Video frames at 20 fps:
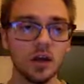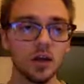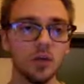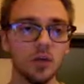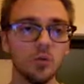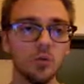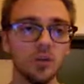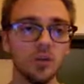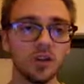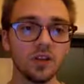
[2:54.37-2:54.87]

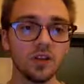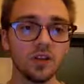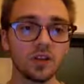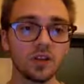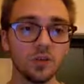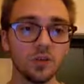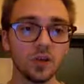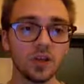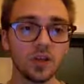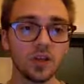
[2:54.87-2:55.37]
Within
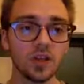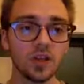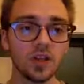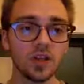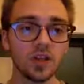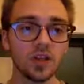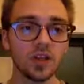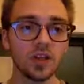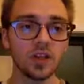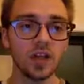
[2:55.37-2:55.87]
this
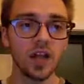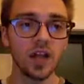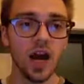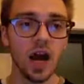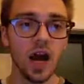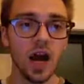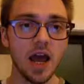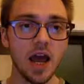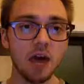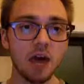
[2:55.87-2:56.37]
realization that
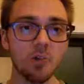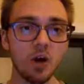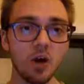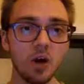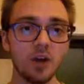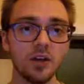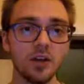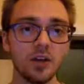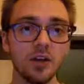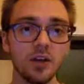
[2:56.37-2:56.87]
I am
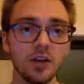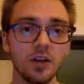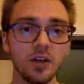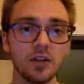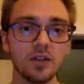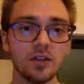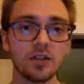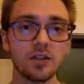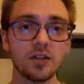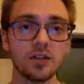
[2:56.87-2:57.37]
all there
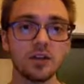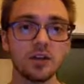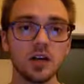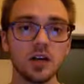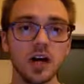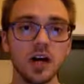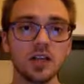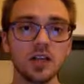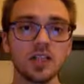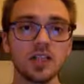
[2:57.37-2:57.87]
is,
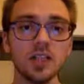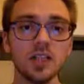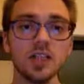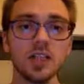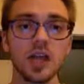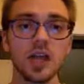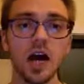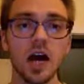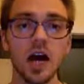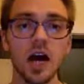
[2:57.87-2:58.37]
I see
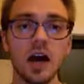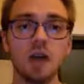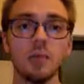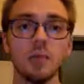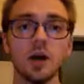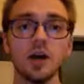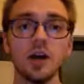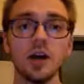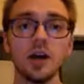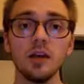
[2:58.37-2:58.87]
that I am
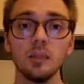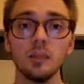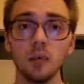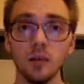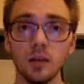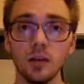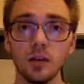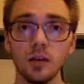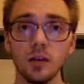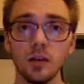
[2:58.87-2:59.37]

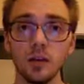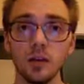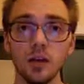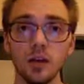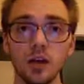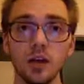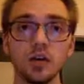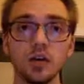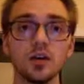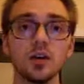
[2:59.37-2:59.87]
unable
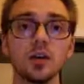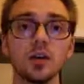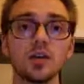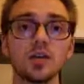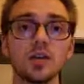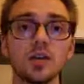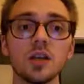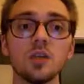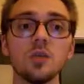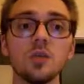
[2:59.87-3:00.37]
to
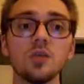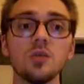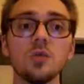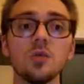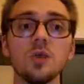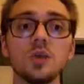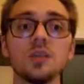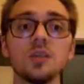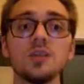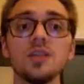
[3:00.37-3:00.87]

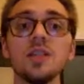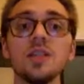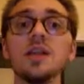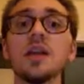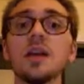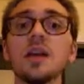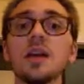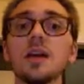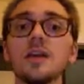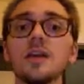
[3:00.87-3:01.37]
continue
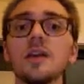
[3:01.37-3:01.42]
seeking